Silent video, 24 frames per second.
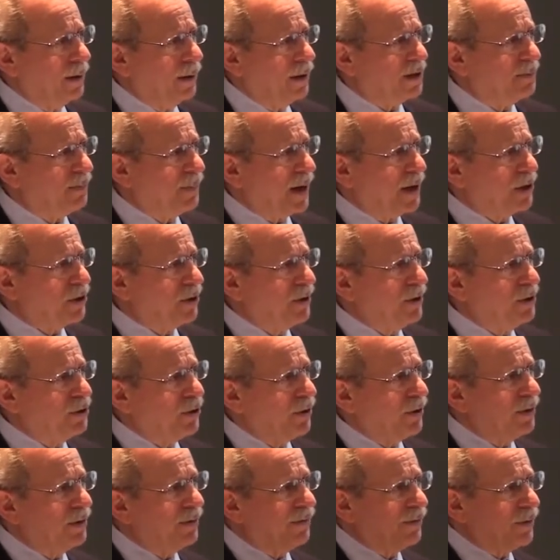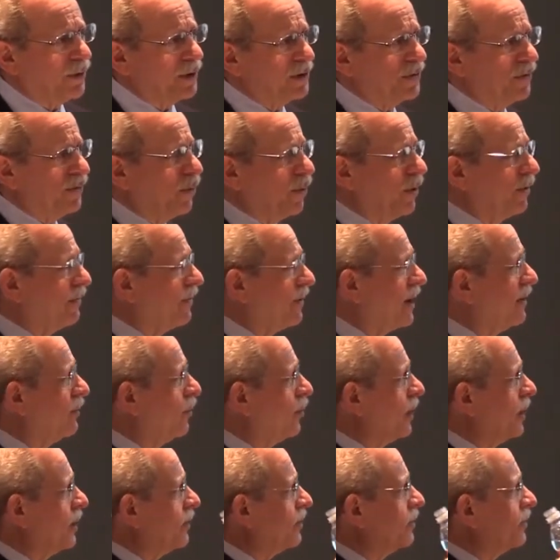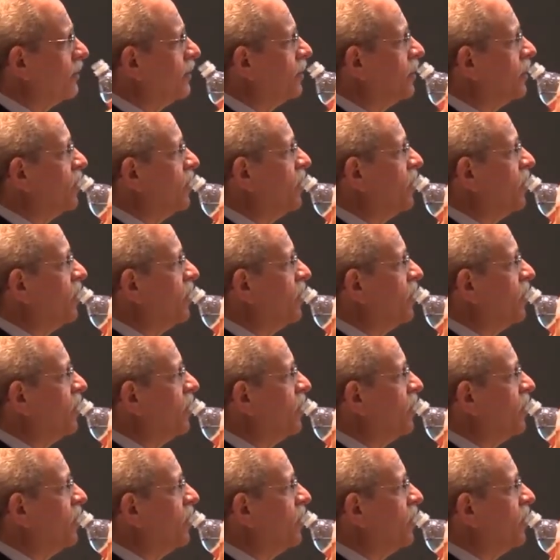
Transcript: especially during the first 4 to 5 weeks.